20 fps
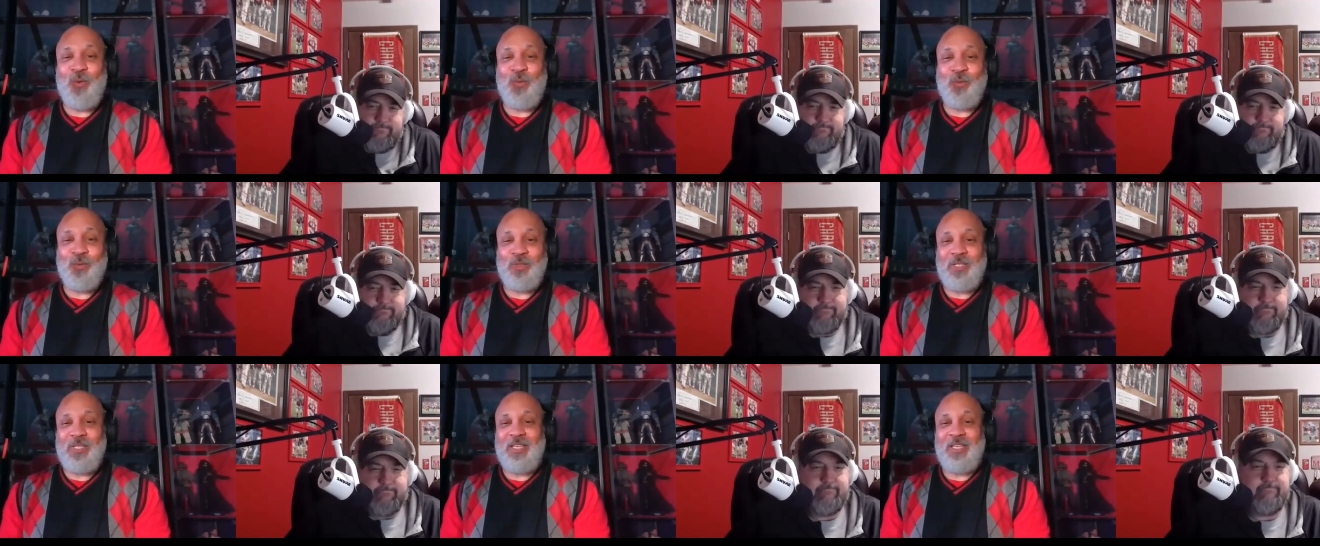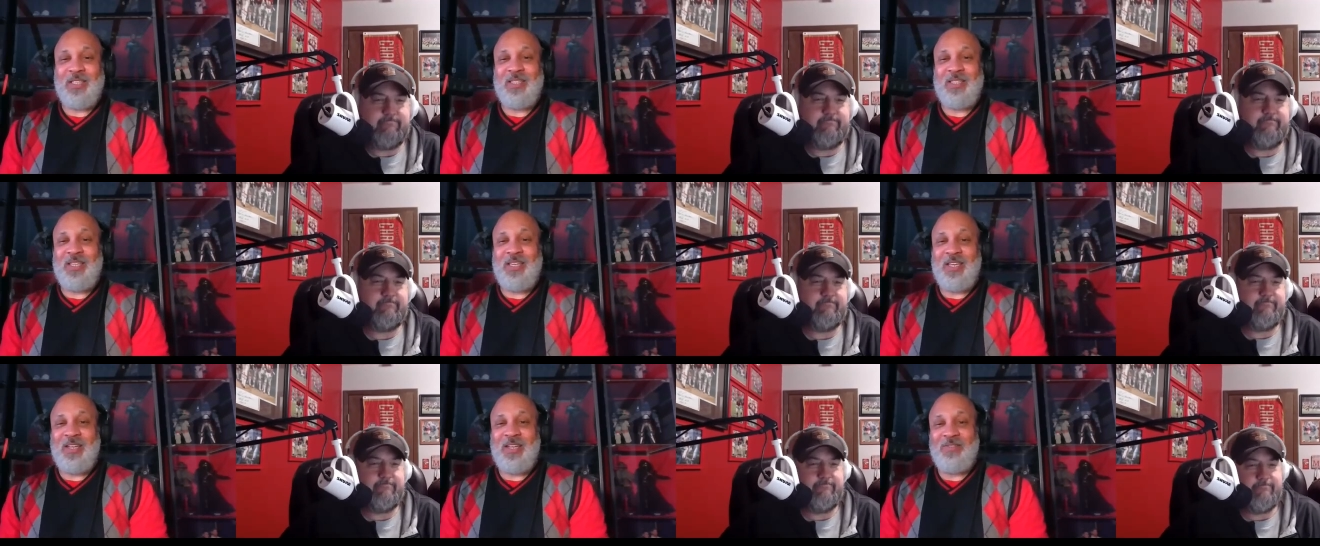Speaker 1: only
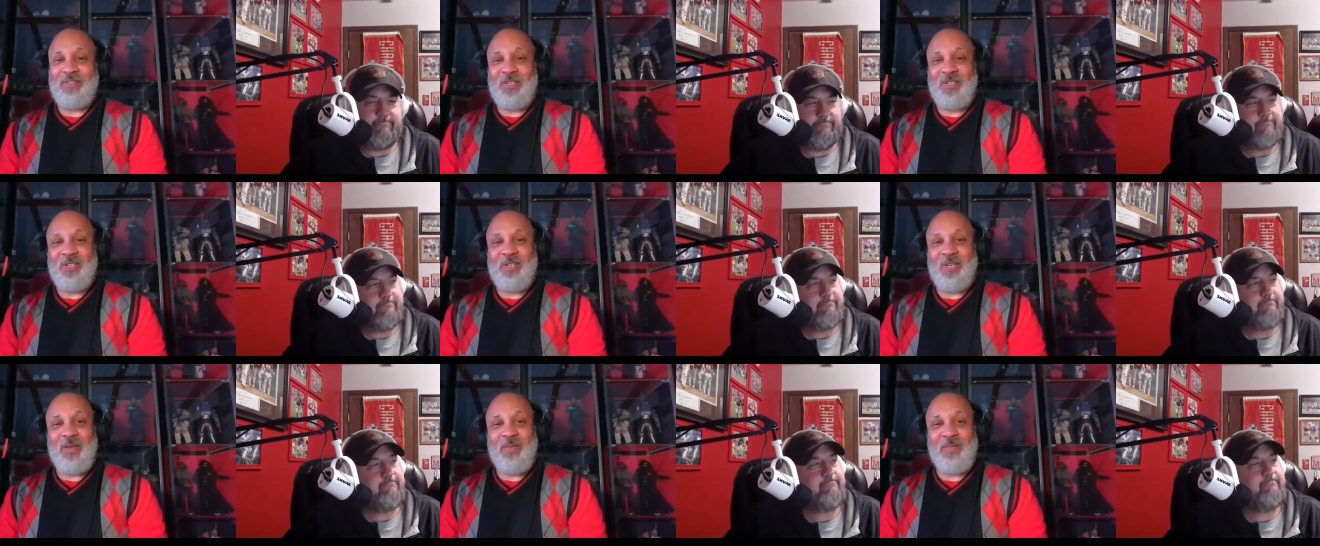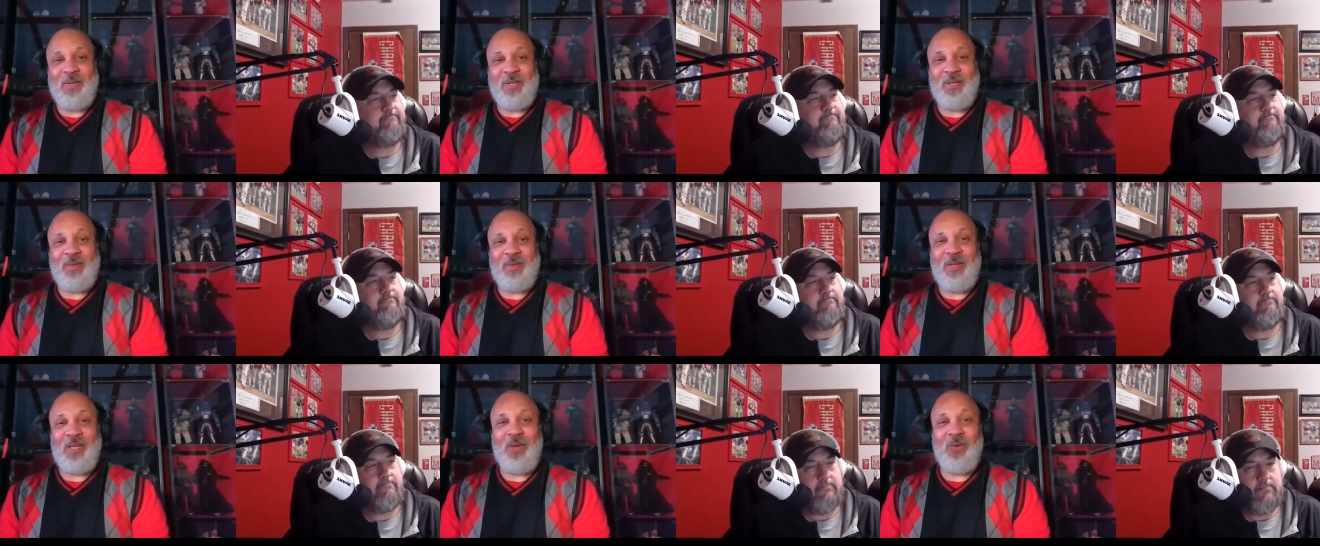in the NFC
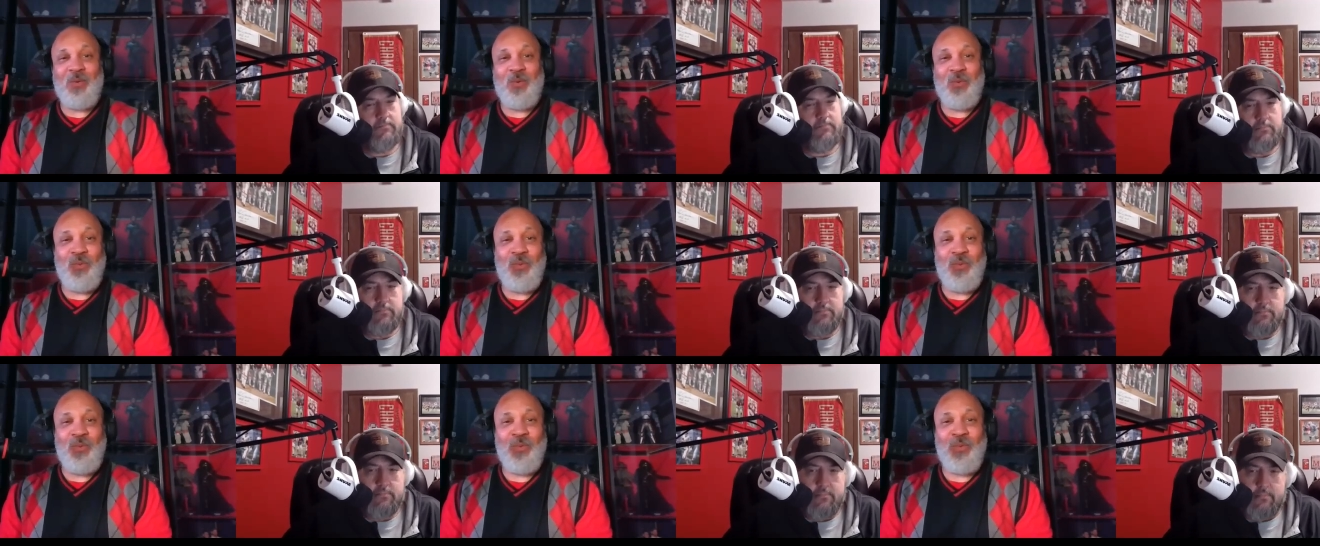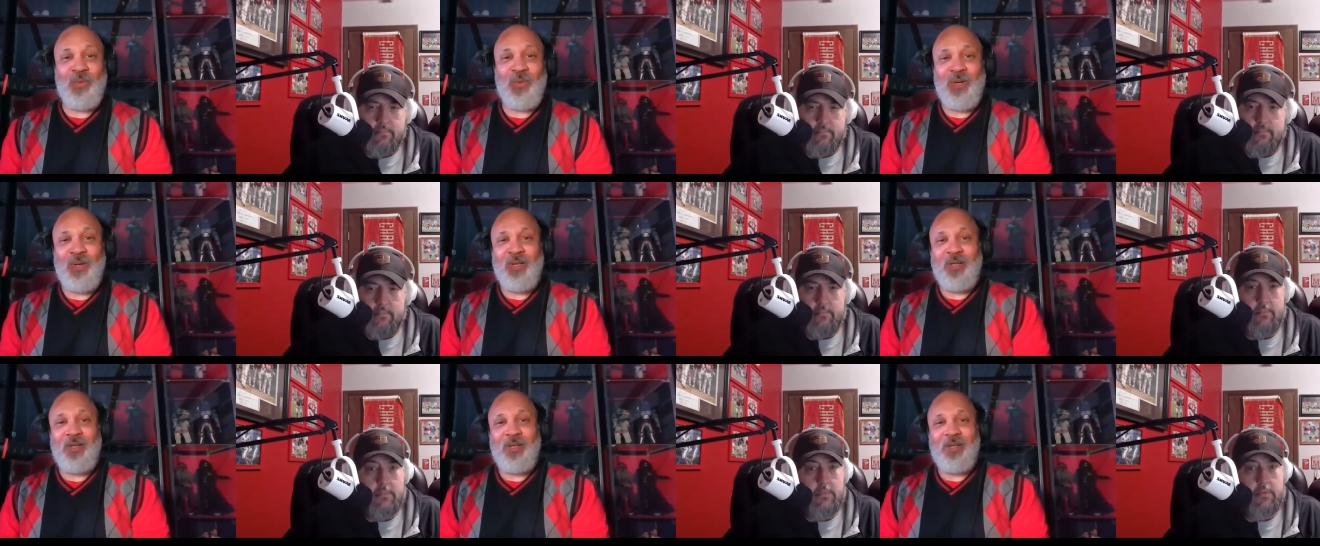Championship game. Ooh.
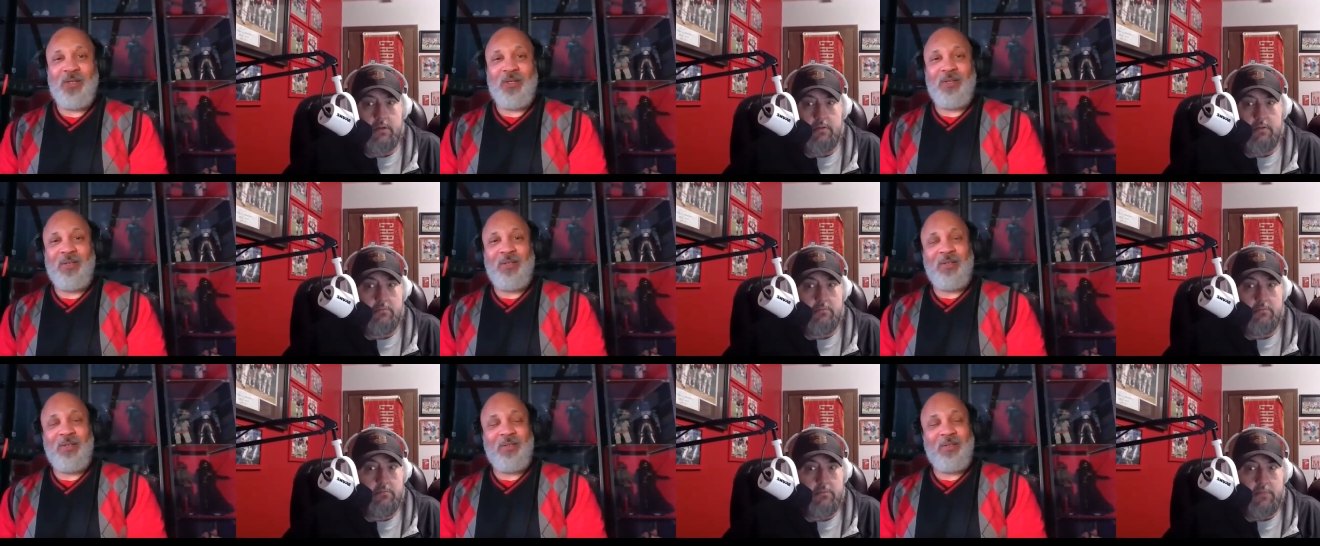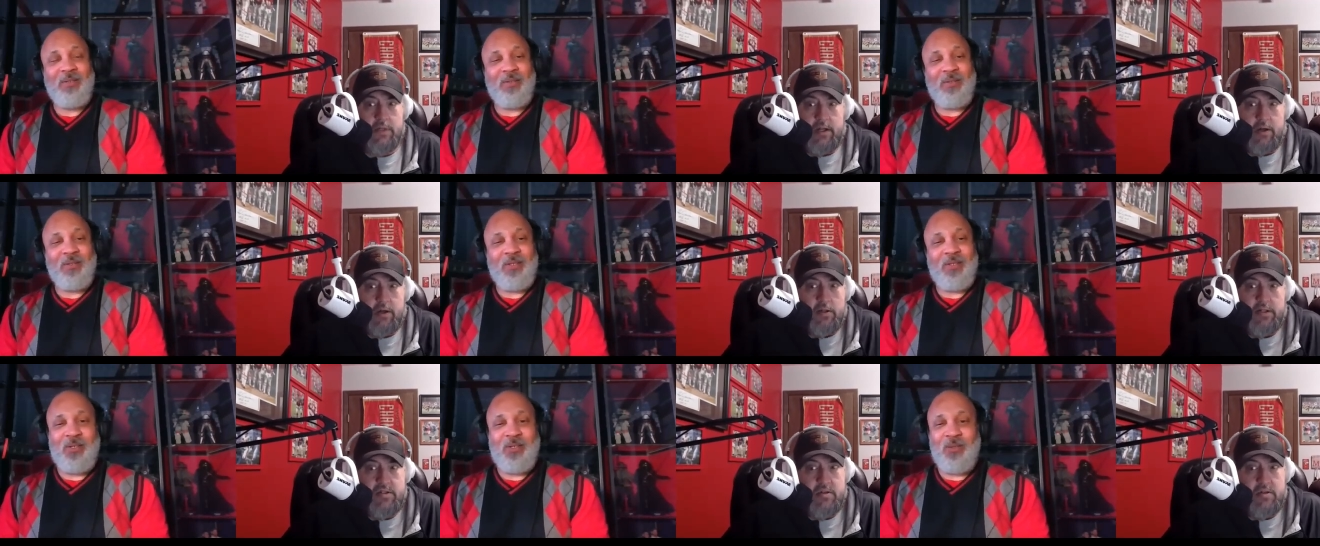
Speaker 2: They
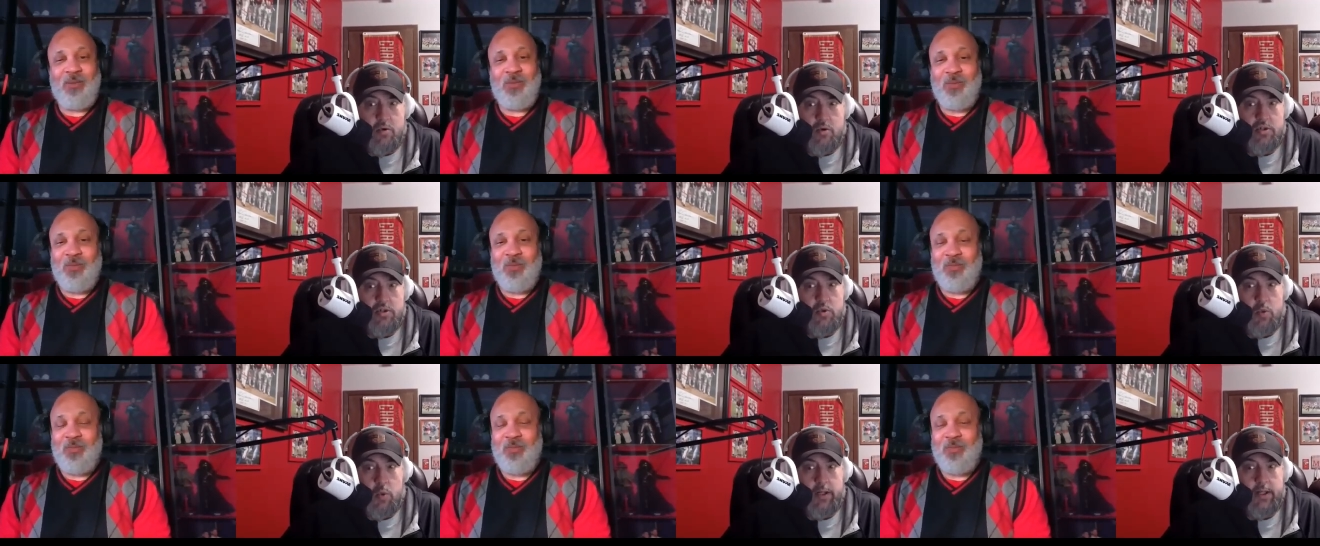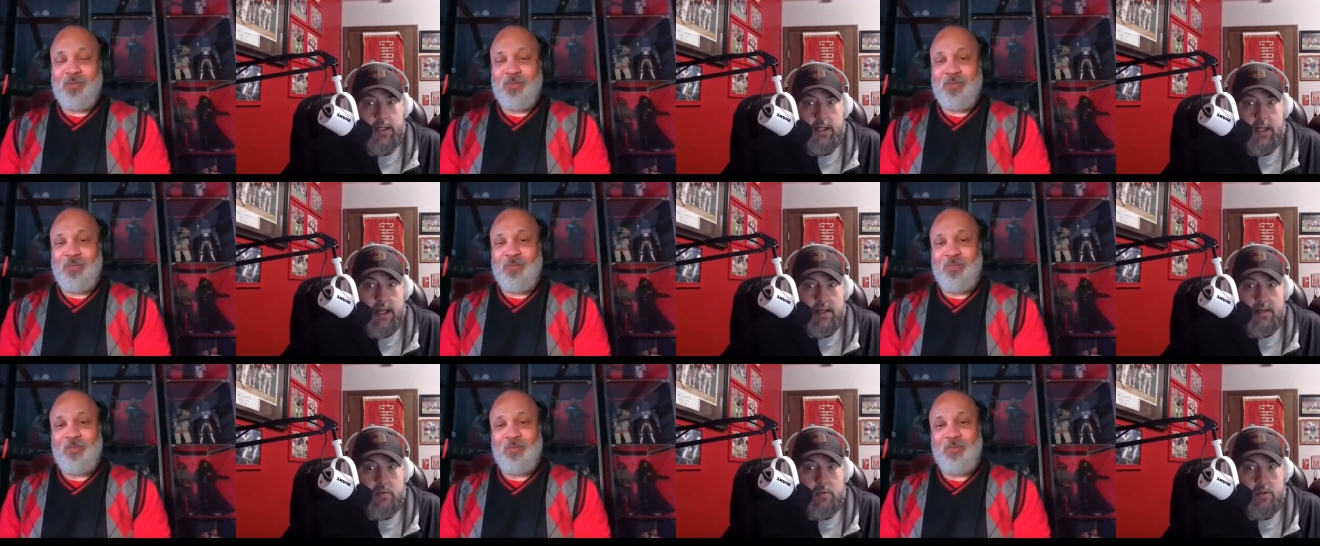only Look scored 20
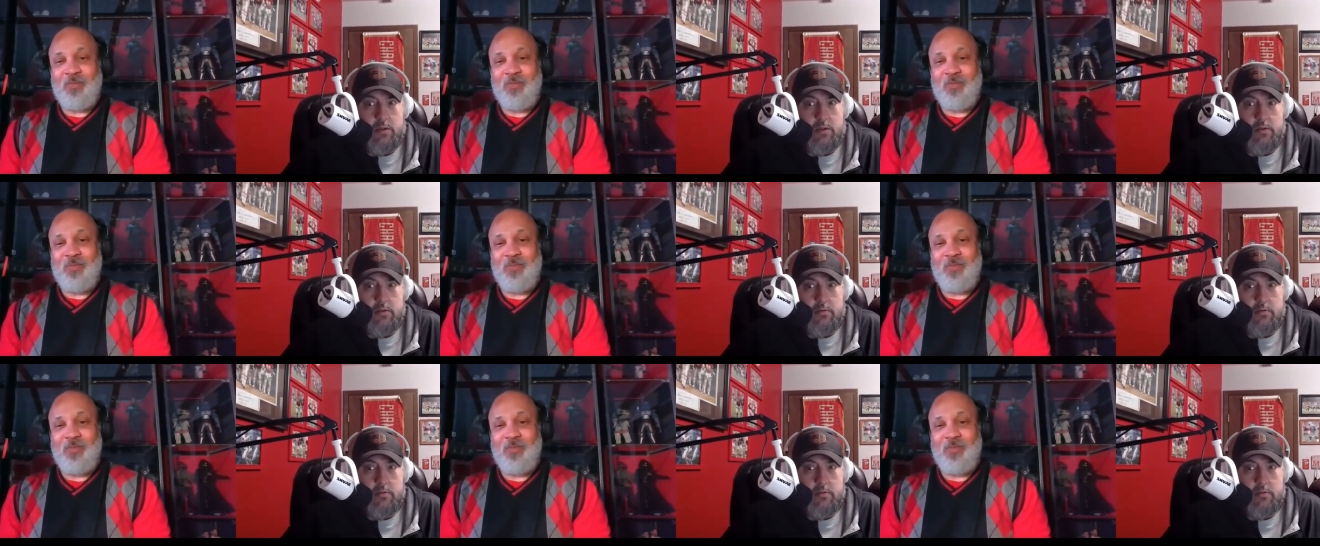last week.